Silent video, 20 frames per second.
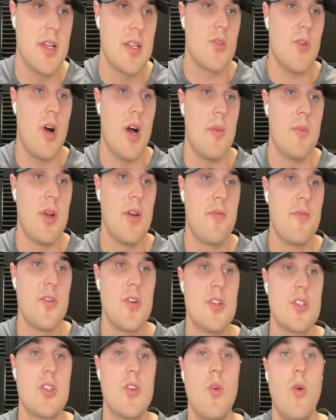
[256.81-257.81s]
So I'm going to
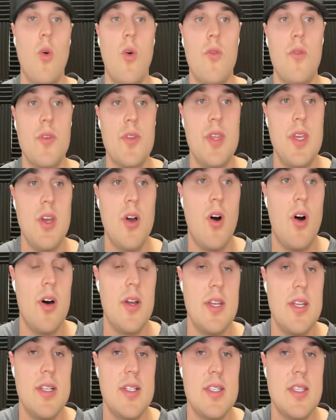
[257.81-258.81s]
first go over the
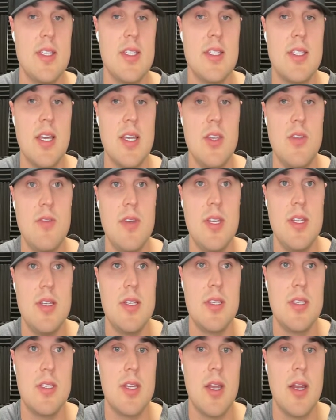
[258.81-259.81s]
audiences that you need
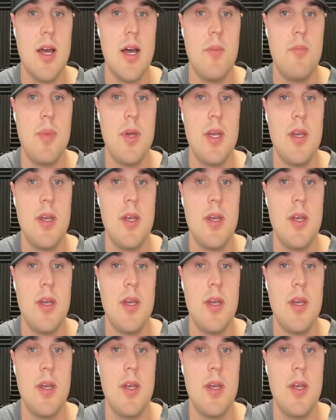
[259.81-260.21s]
to set up